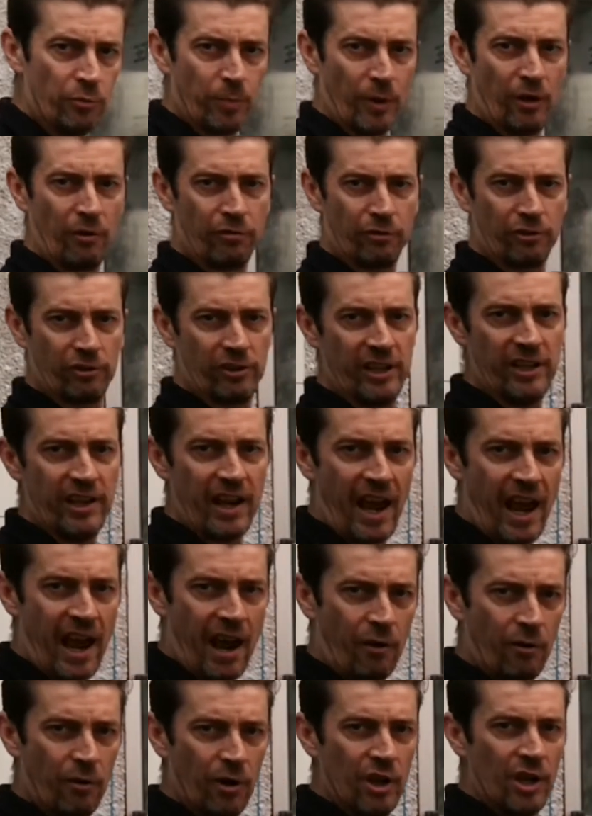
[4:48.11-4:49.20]
but obviously
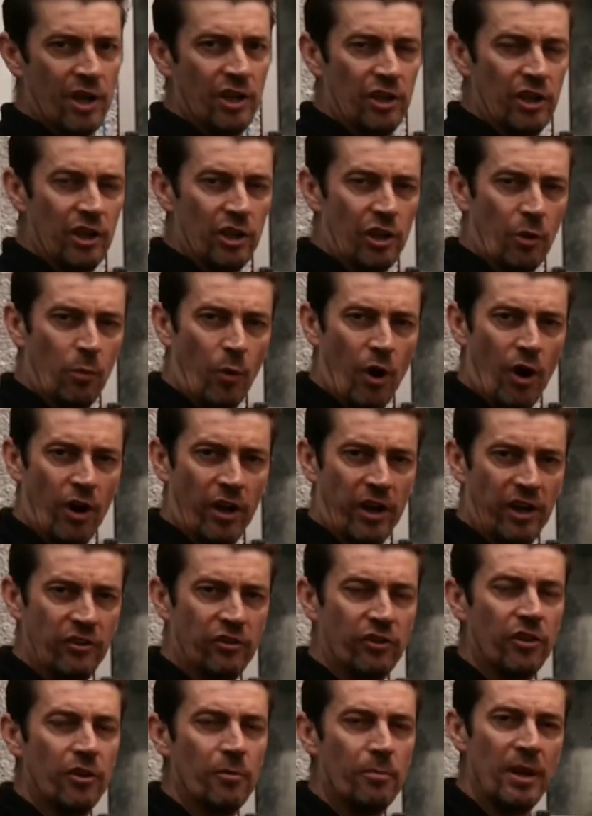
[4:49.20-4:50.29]
now you can work
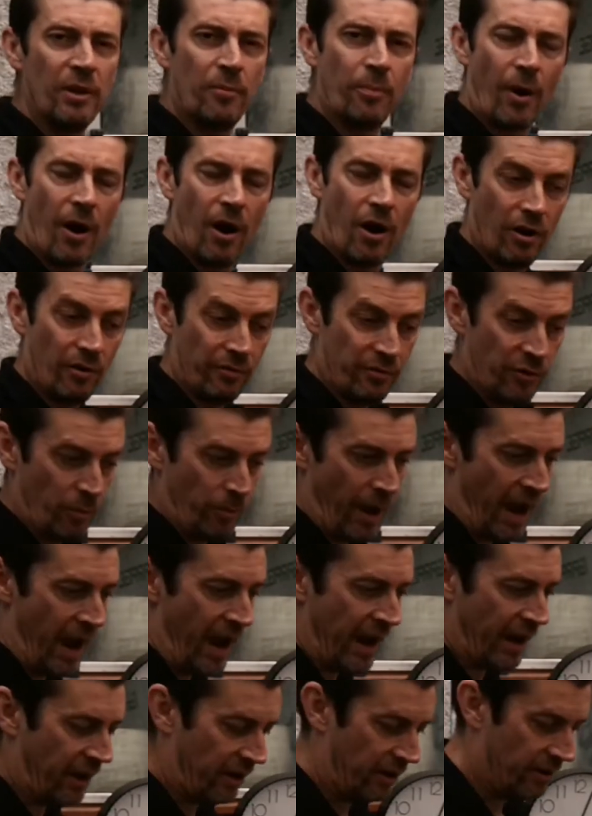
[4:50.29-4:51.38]
into the mid part of your
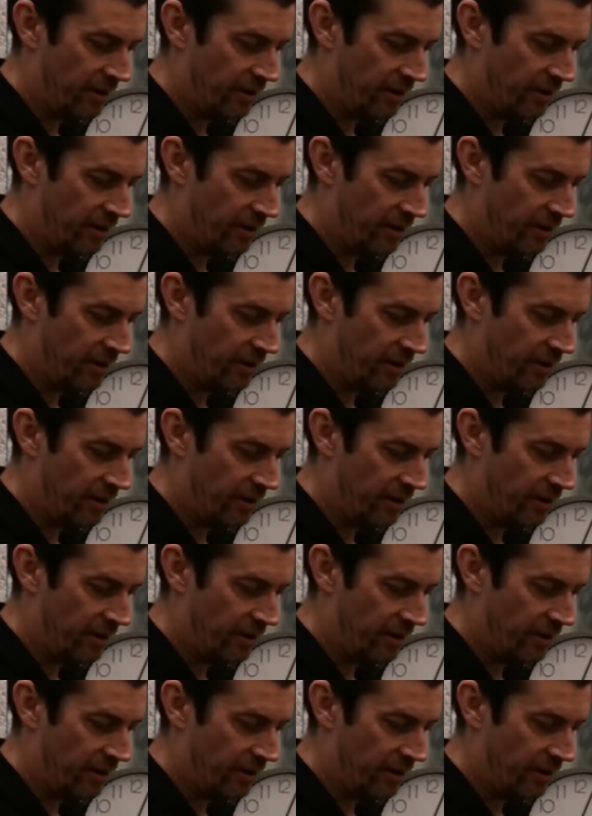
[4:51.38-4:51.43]
back.